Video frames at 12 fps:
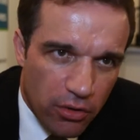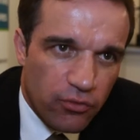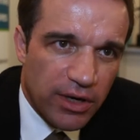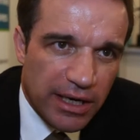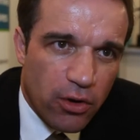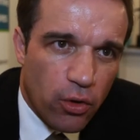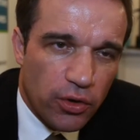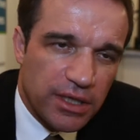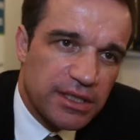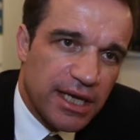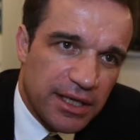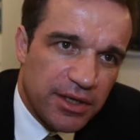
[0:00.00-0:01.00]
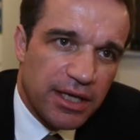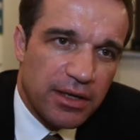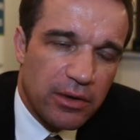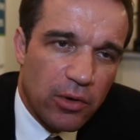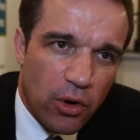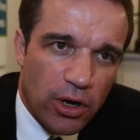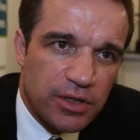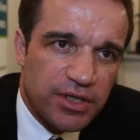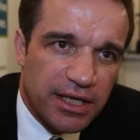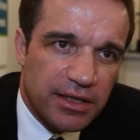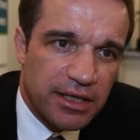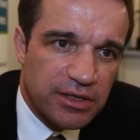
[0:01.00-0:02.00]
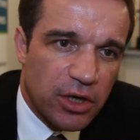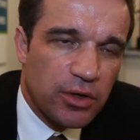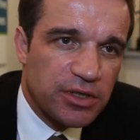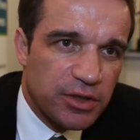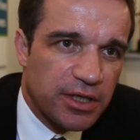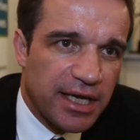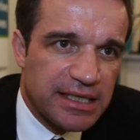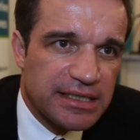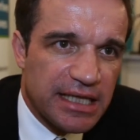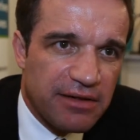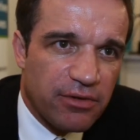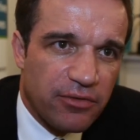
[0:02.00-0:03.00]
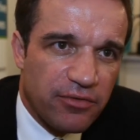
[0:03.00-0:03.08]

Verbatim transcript: recorded and then learned and, and going to the next level